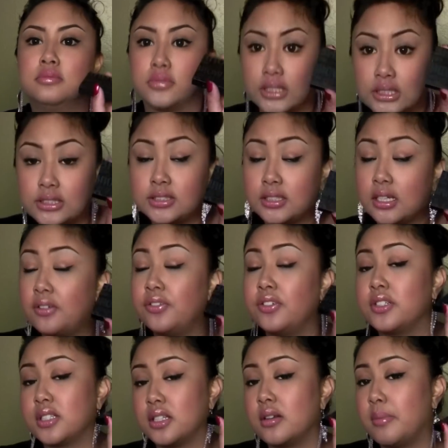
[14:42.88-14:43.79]
This
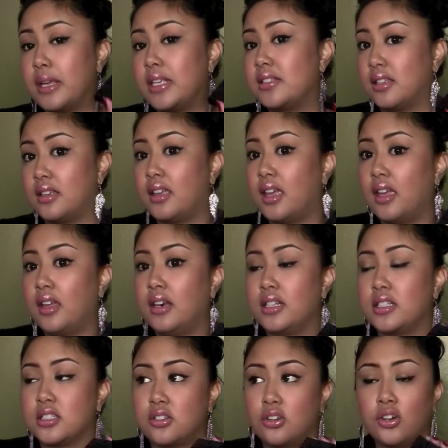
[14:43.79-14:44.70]
stuff is an amazing kit.
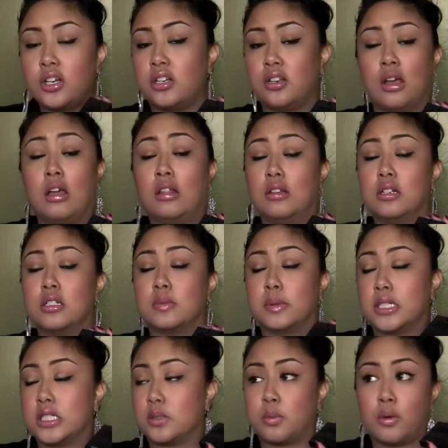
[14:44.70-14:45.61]
It's $30,
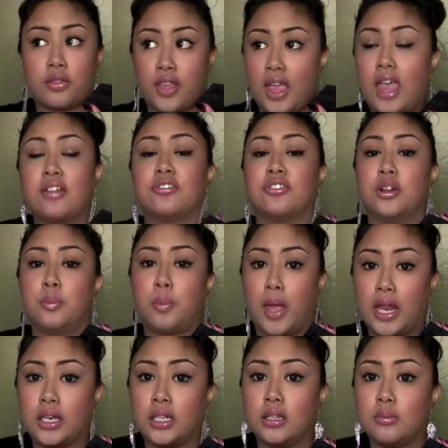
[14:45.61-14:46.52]
but it's worth every
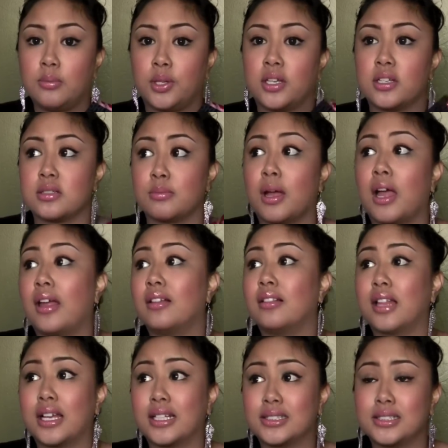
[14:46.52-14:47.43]
penny because
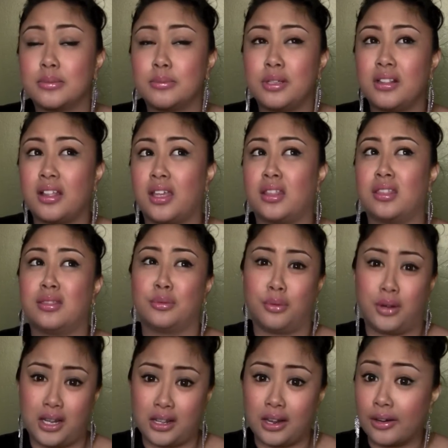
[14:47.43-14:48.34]
mine lasted me like
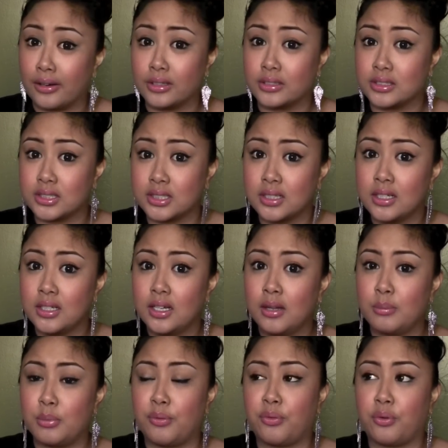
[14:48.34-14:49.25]
3 years
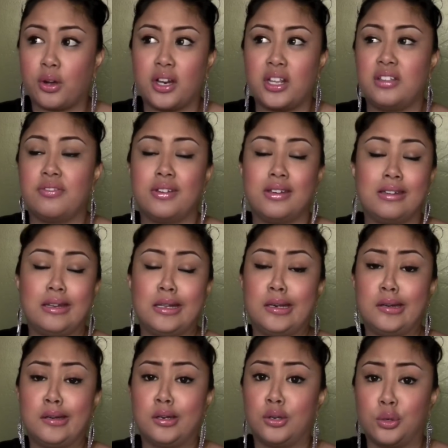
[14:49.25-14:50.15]
before I even
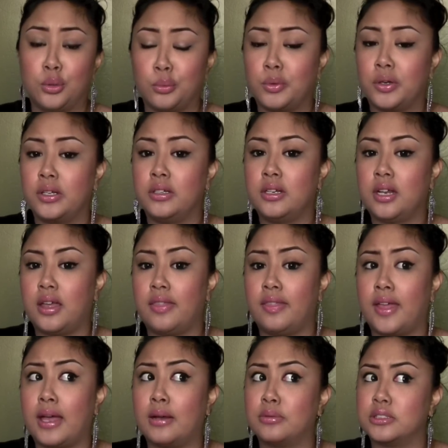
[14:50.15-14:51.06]
needed a new one,
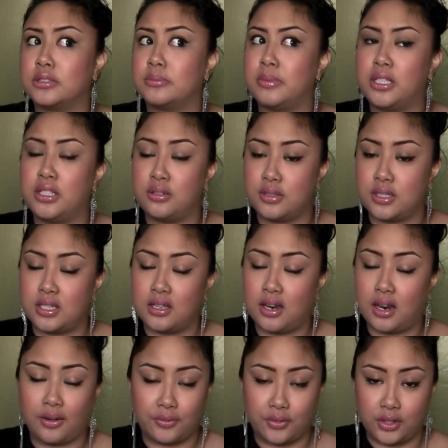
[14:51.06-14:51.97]
and that was me using
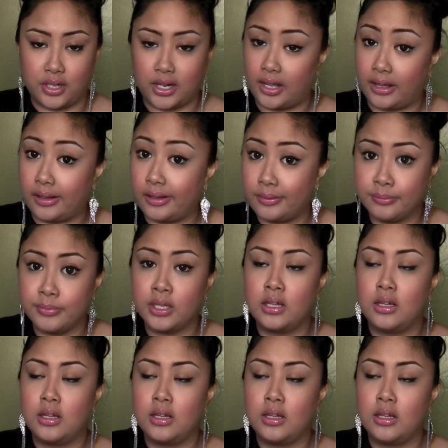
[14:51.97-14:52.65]
it every day.